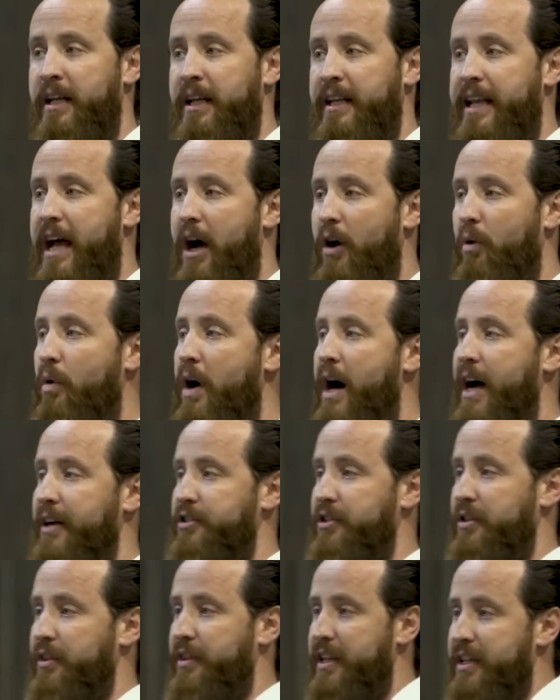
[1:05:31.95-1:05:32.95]
Now watch,
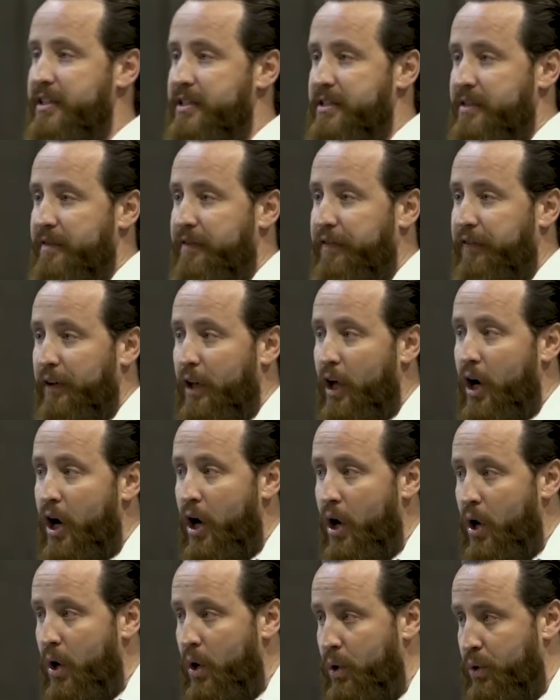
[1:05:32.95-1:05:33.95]
this
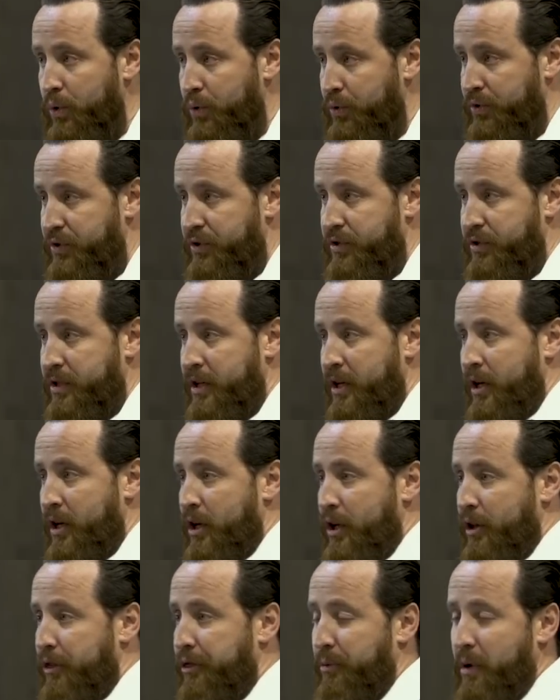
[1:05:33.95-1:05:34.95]
flows
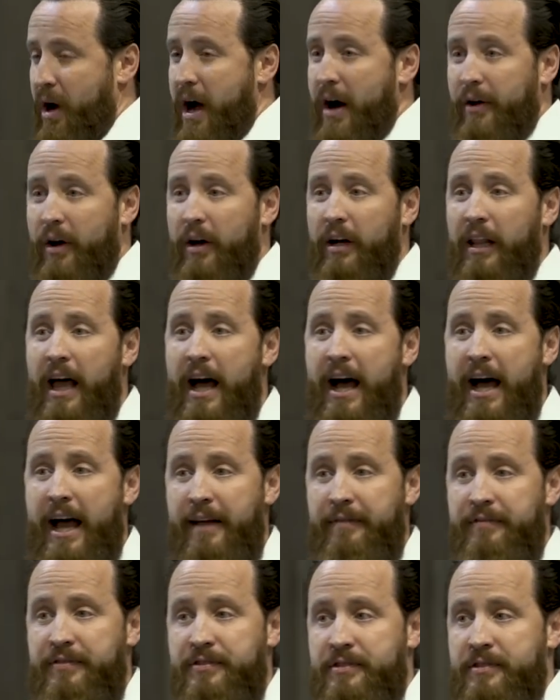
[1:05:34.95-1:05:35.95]
throughout our
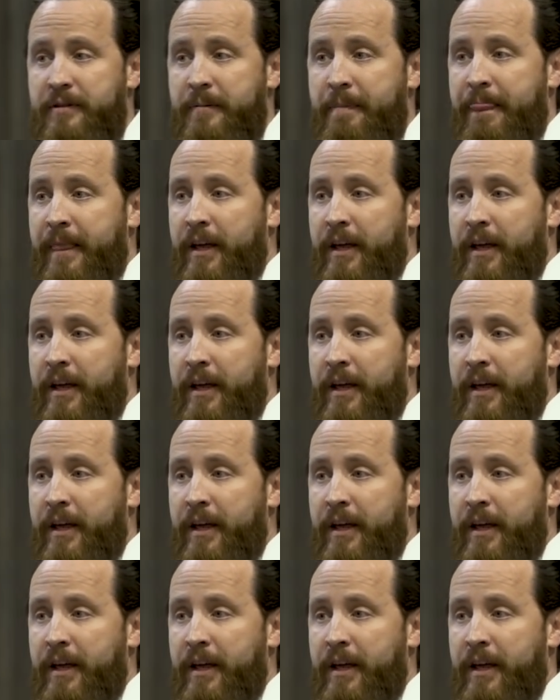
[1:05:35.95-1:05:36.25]
lives.